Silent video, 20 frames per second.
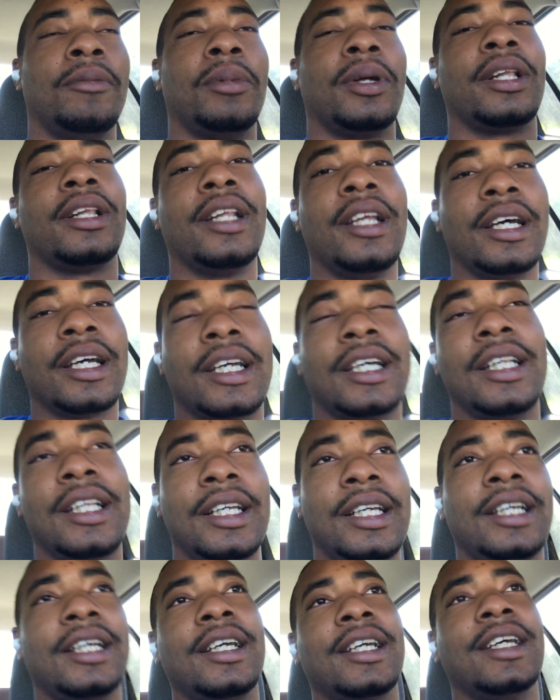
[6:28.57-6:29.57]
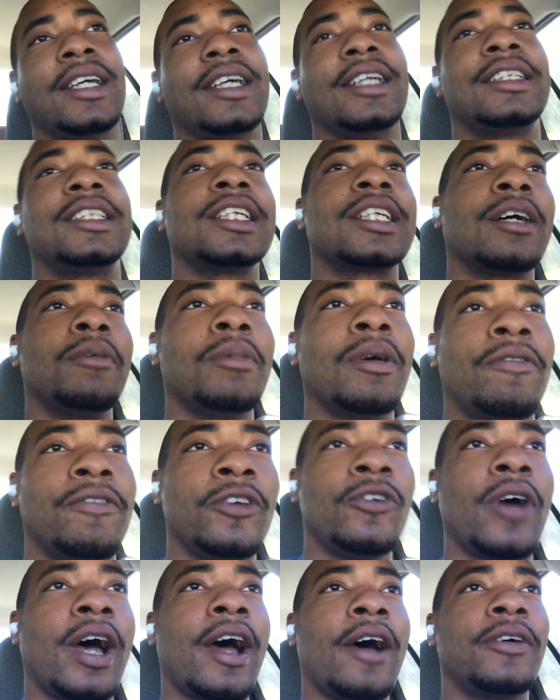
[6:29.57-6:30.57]
But luckily, it took them a
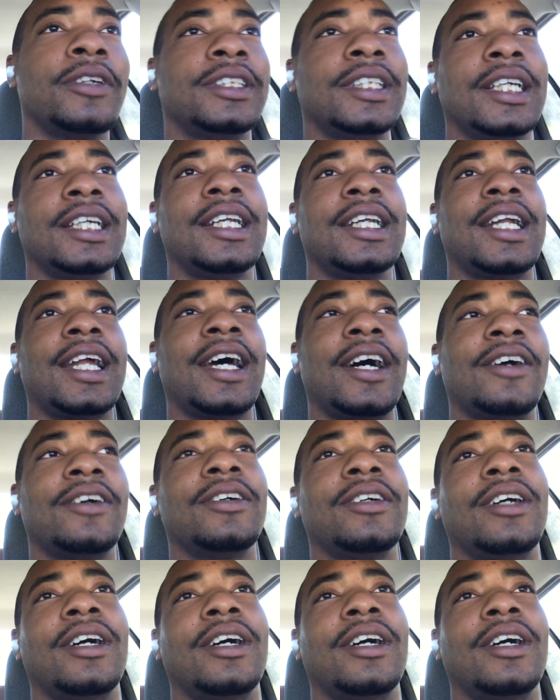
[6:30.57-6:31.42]
few hours to get it out,